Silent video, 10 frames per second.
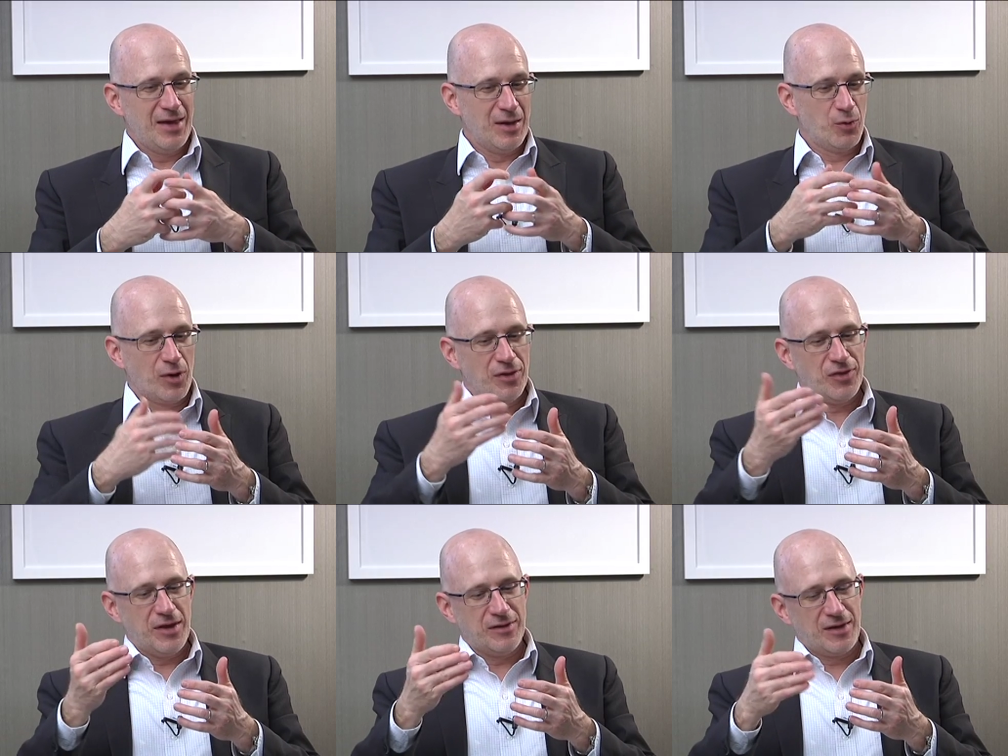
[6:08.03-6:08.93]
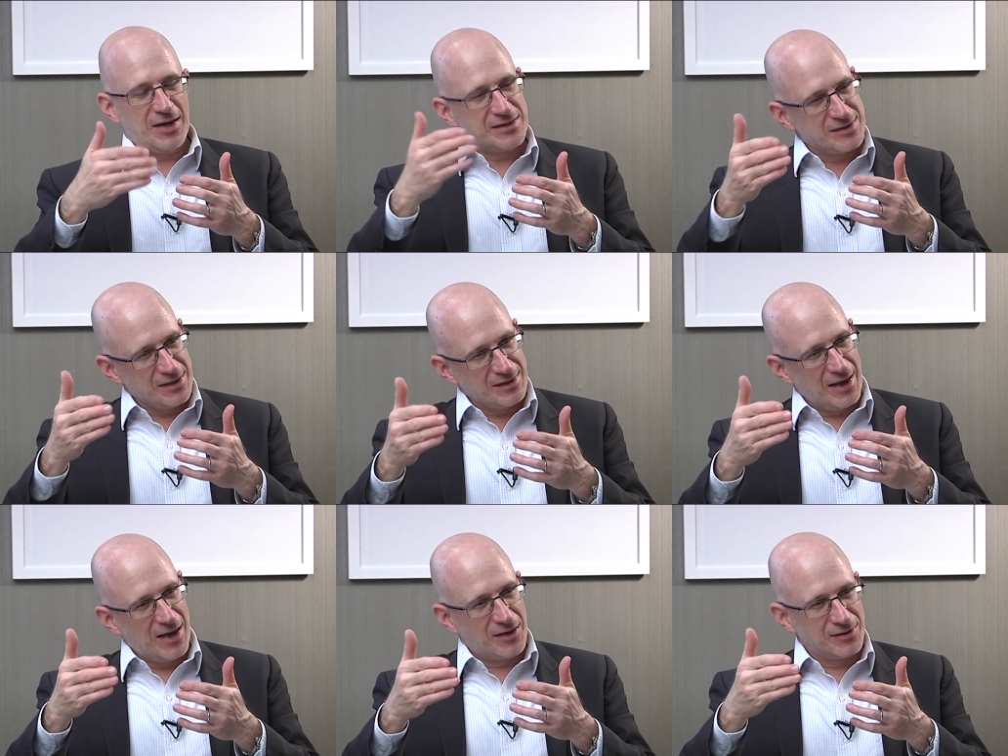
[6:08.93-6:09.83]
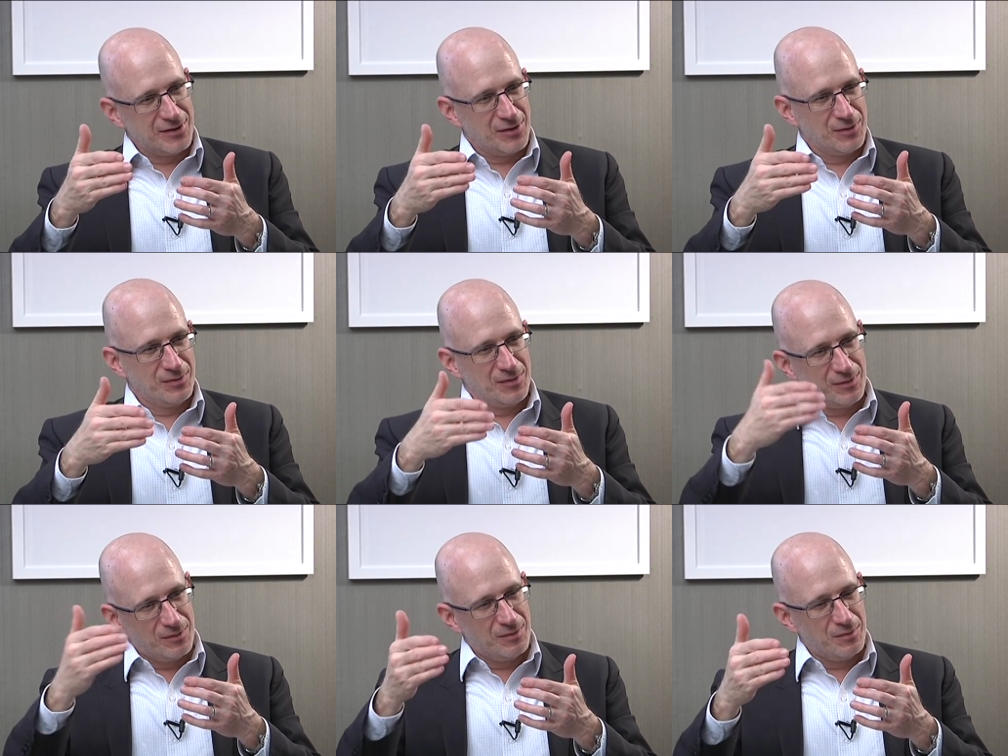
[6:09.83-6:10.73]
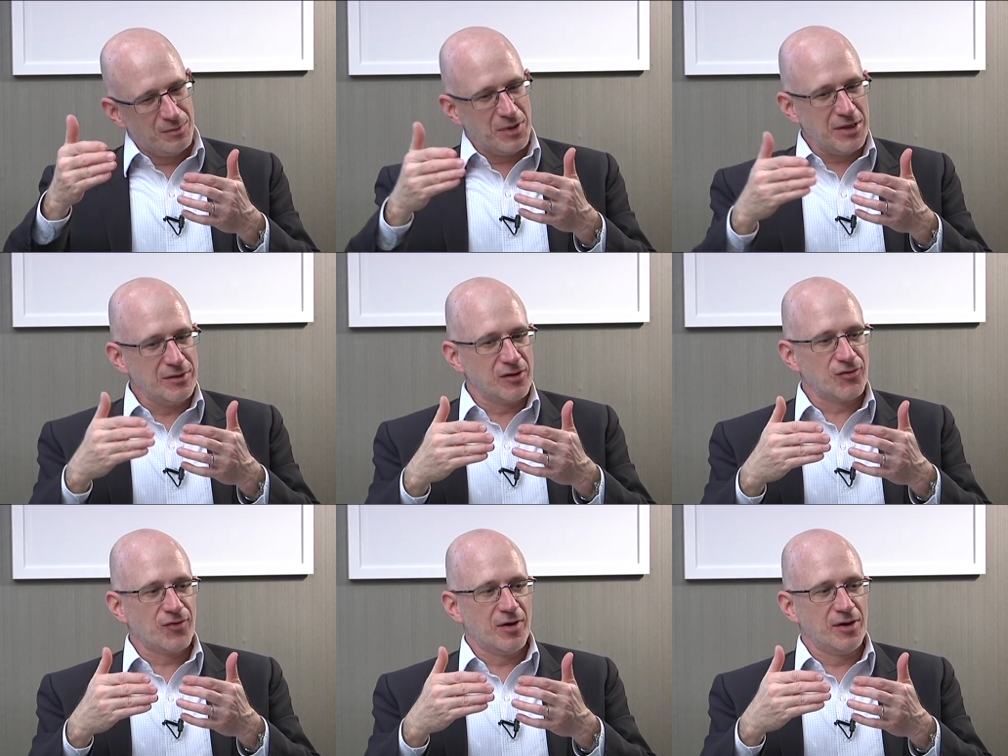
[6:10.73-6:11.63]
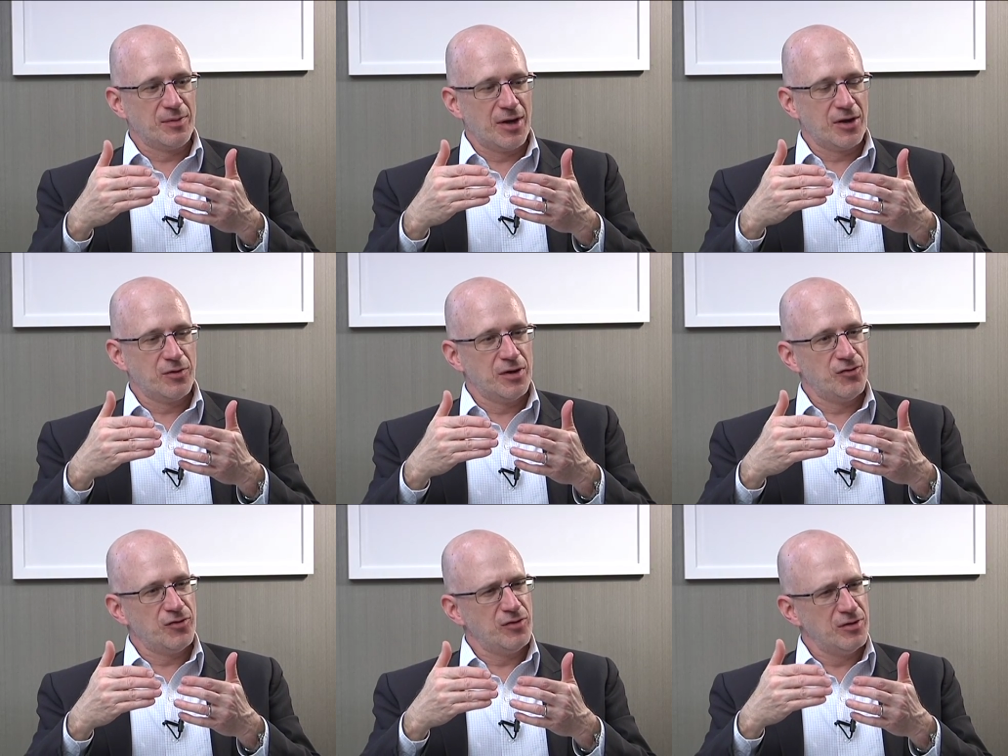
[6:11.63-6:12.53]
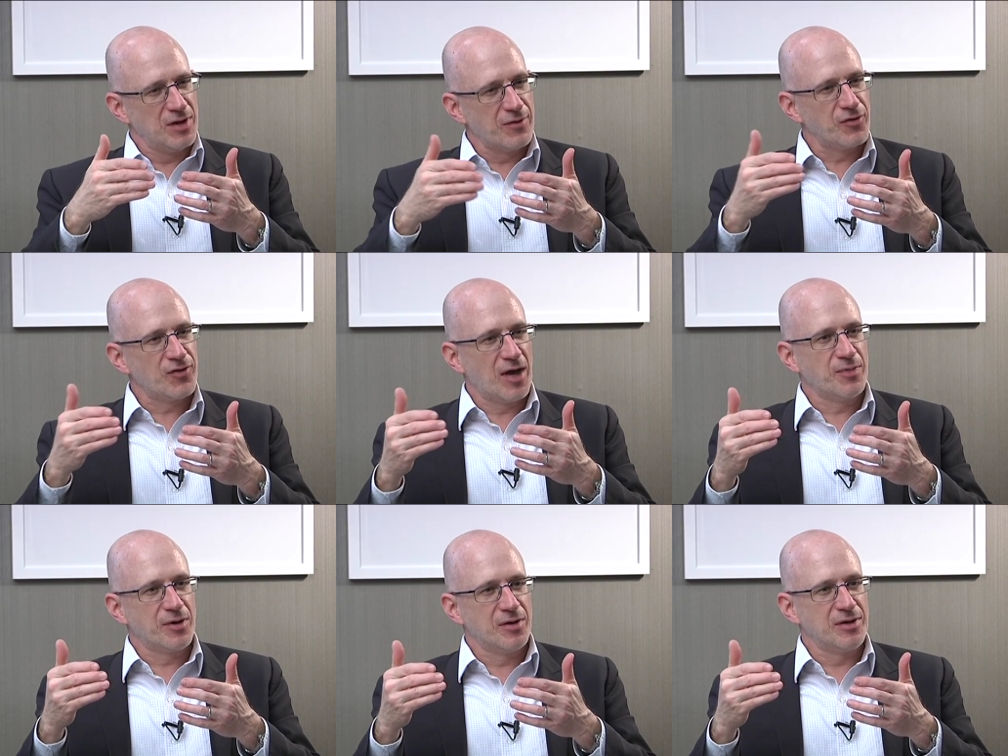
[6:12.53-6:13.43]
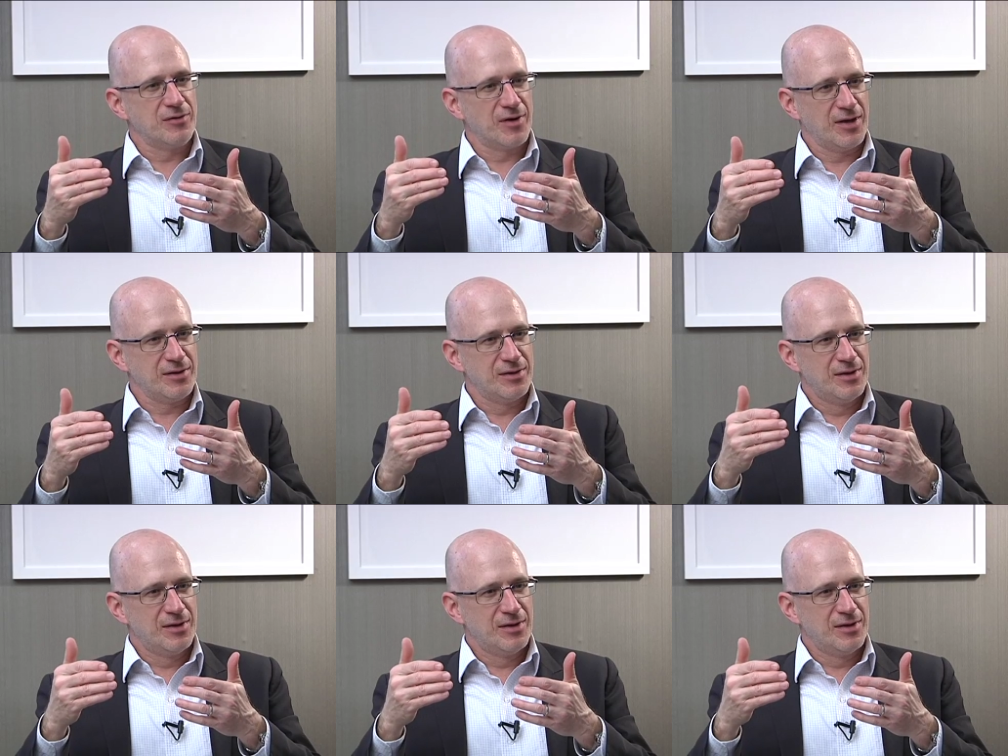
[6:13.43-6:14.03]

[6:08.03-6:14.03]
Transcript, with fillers: And one thing that I see now, you know, being this far into my career, is you never stop learning, right?